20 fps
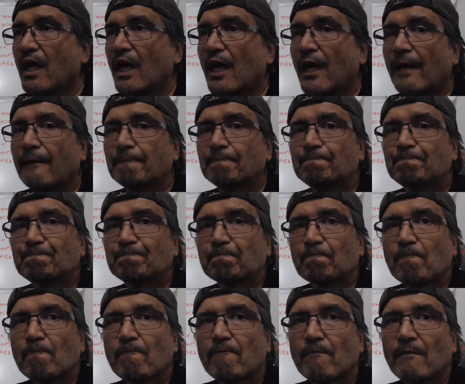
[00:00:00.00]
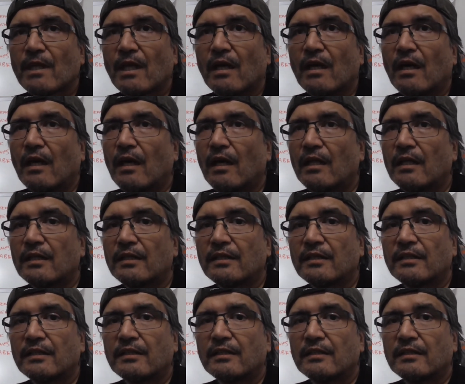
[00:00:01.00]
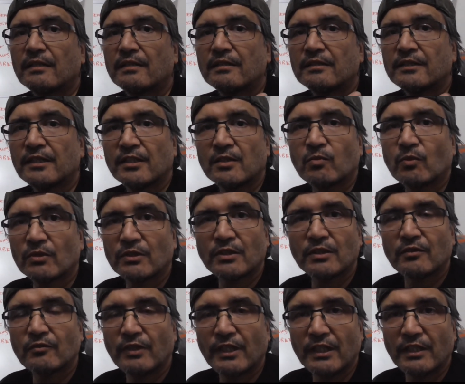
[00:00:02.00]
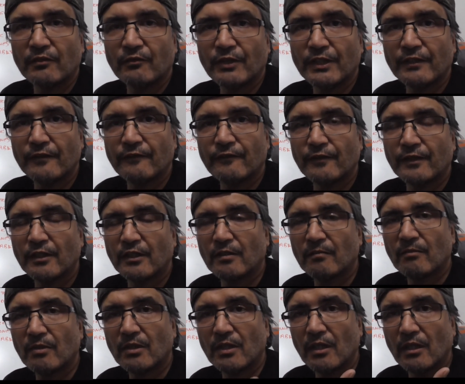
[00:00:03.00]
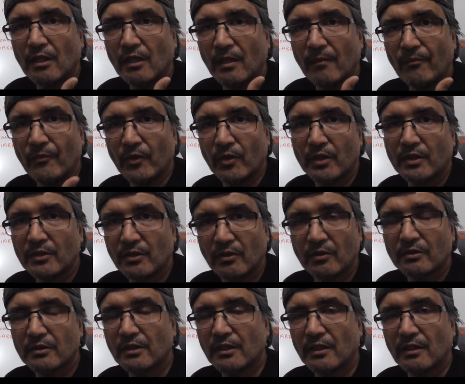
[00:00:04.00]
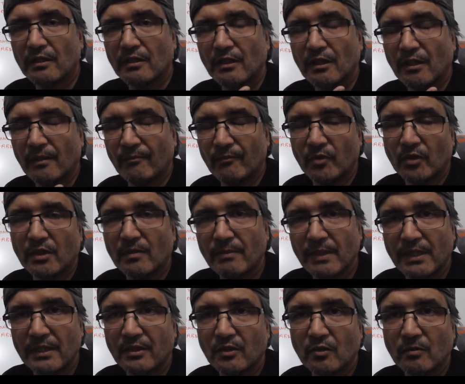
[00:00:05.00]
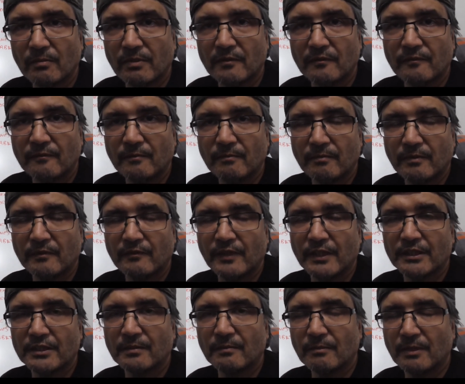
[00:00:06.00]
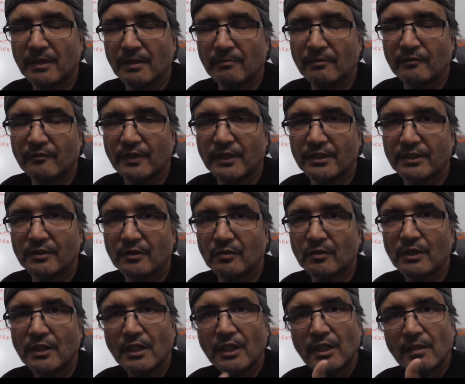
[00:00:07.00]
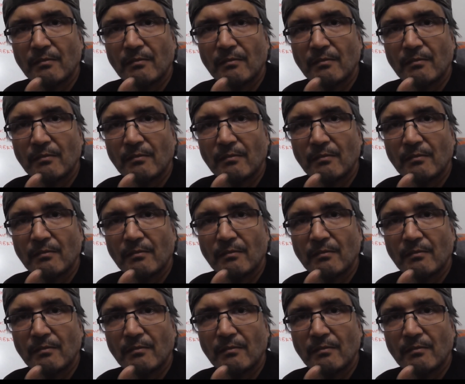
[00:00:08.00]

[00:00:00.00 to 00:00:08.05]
Um, just want to really reaffirm I'm not a doctor, I'm not a medical prof profession, uh, professional.